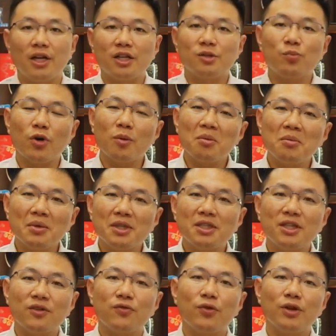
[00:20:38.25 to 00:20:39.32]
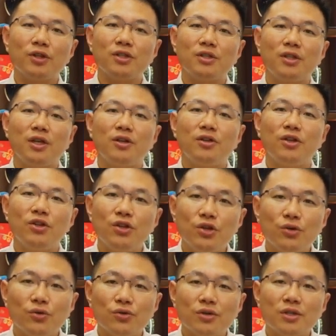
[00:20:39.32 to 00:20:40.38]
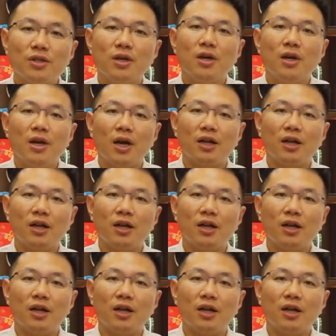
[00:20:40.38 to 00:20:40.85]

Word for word: That is probably different than the news,